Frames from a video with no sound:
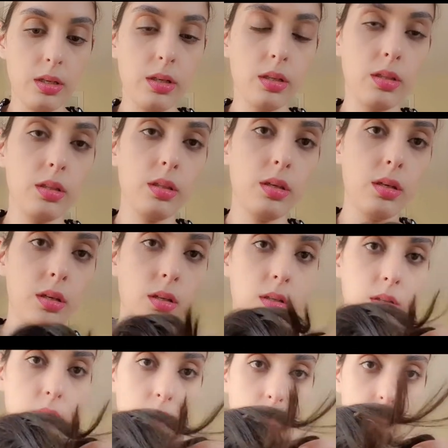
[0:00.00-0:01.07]
cut the
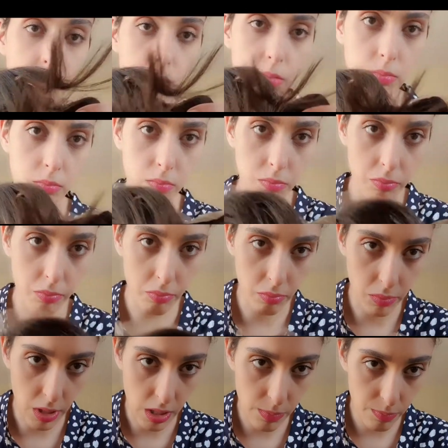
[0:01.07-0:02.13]

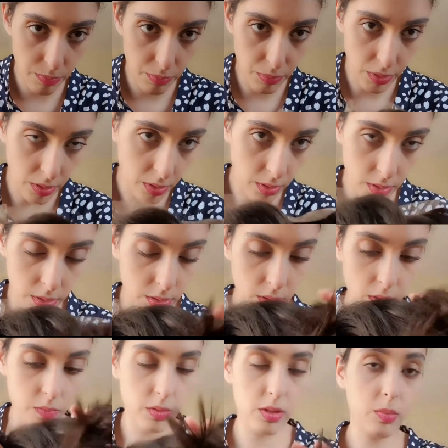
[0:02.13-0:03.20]
nape because it's
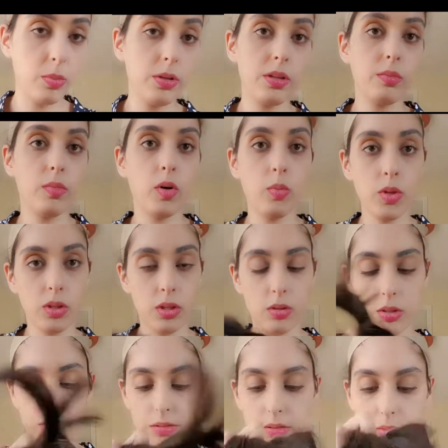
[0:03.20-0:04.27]
not visible at the moment, so I'll just